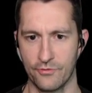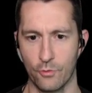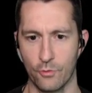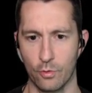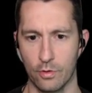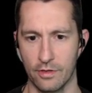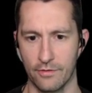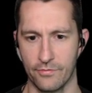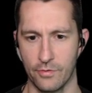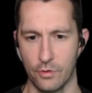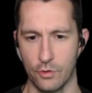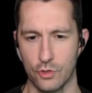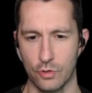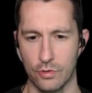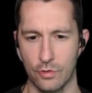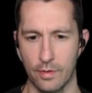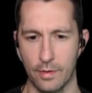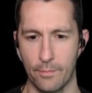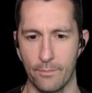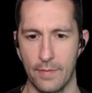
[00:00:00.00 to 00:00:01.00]
forward in the future,
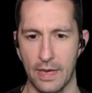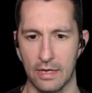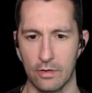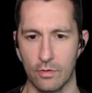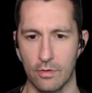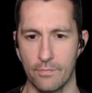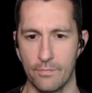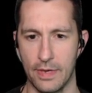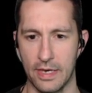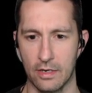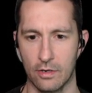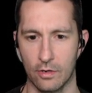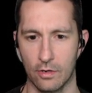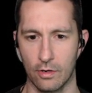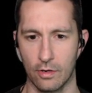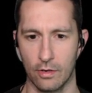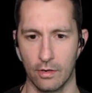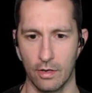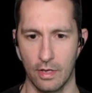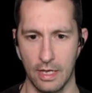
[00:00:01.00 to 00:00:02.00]
doing better and
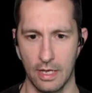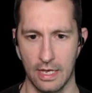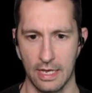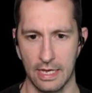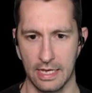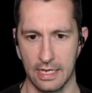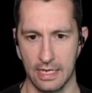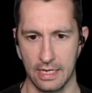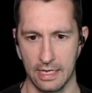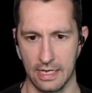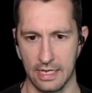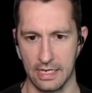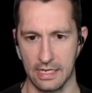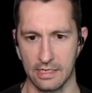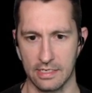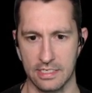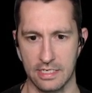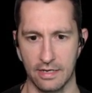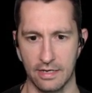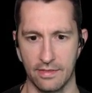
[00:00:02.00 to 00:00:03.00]
better,
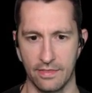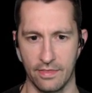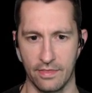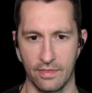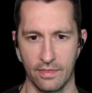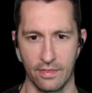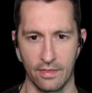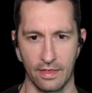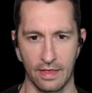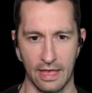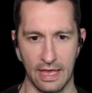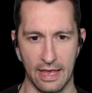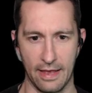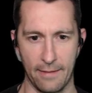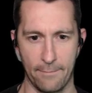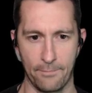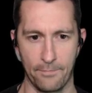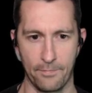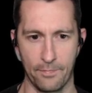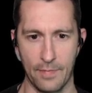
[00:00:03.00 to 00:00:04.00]
is
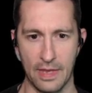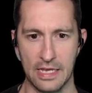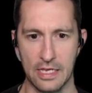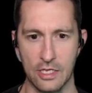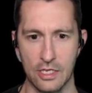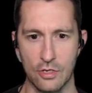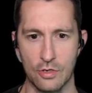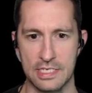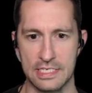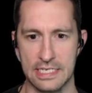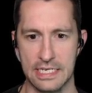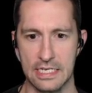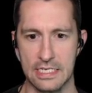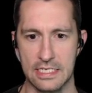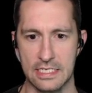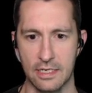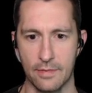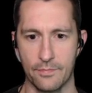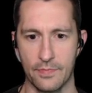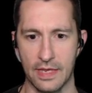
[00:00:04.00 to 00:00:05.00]
making you see
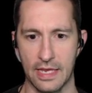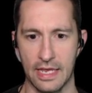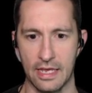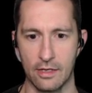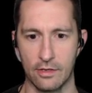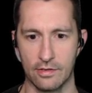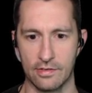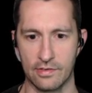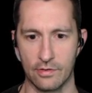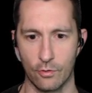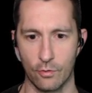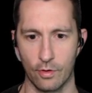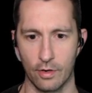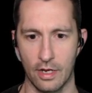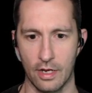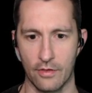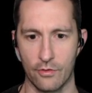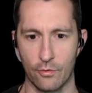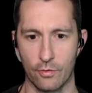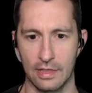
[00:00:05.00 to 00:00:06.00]
something else or
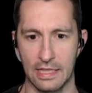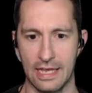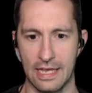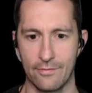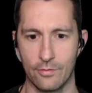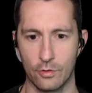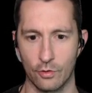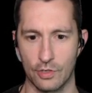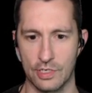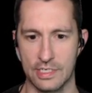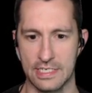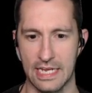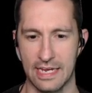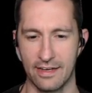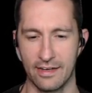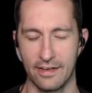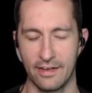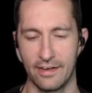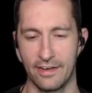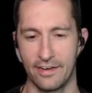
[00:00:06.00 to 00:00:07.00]
another level or
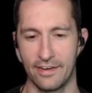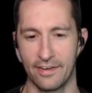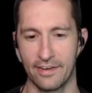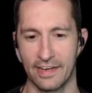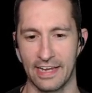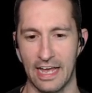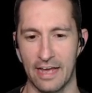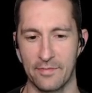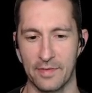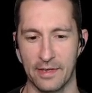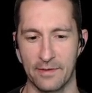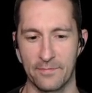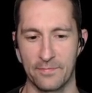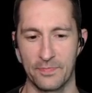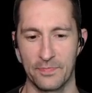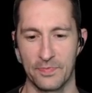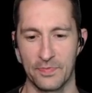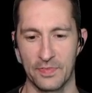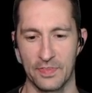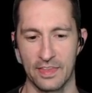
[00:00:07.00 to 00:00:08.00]
oh, got me.
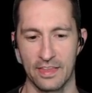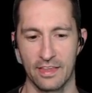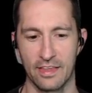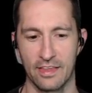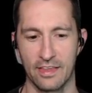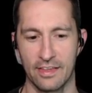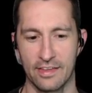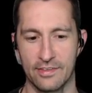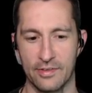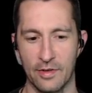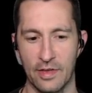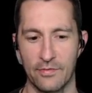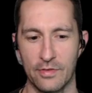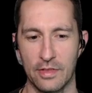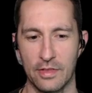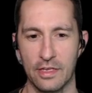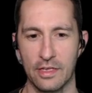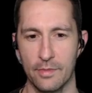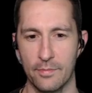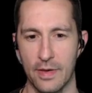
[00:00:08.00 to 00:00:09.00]
So if
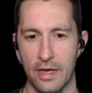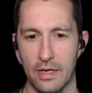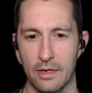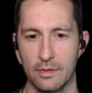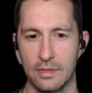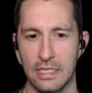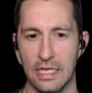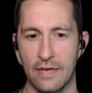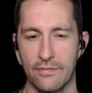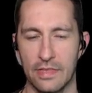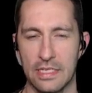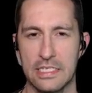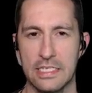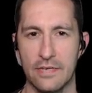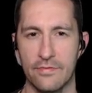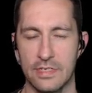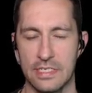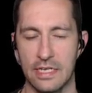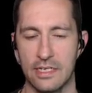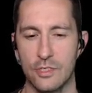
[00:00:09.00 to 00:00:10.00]
you look in the bottom left, let's
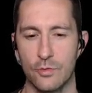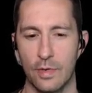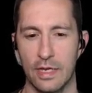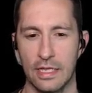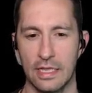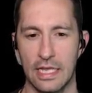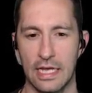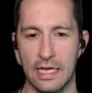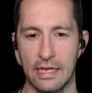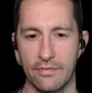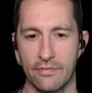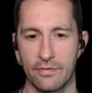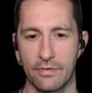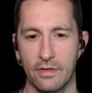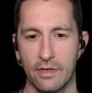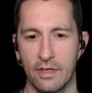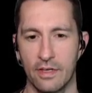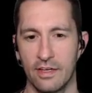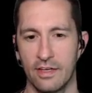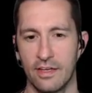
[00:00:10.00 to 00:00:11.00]
see if it takes away a life.
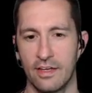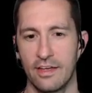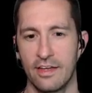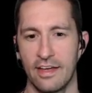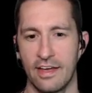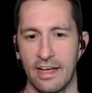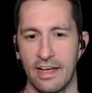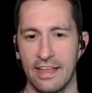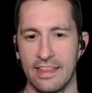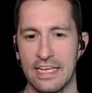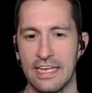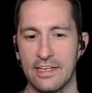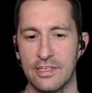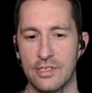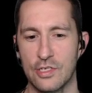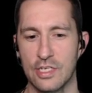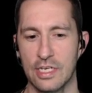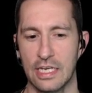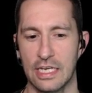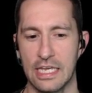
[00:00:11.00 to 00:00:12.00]
I think it's
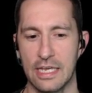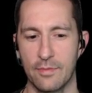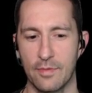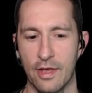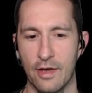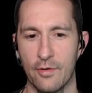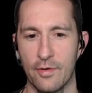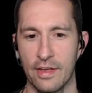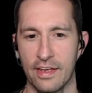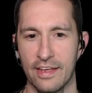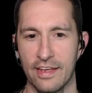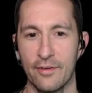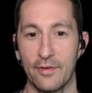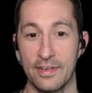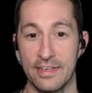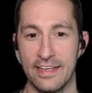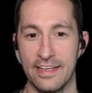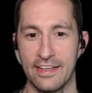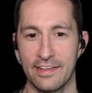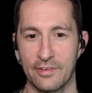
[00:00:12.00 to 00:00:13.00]
just going to keep going. Oh,
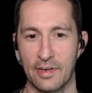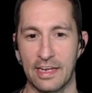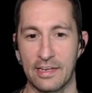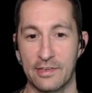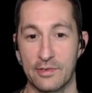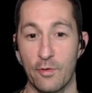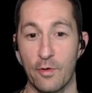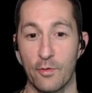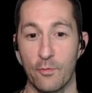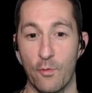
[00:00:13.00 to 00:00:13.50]
it is. Okay, so